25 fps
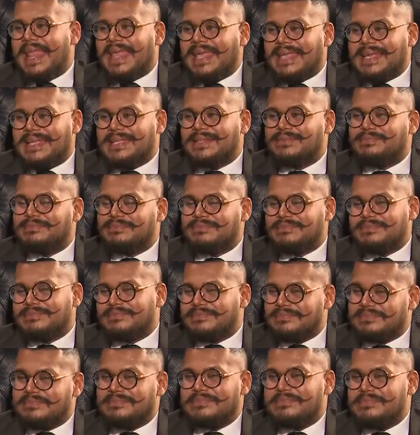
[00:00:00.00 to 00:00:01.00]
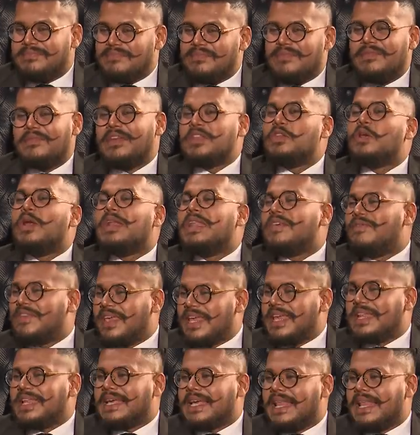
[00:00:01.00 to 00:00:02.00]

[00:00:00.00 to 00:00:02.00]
like. Yeah. When you're living in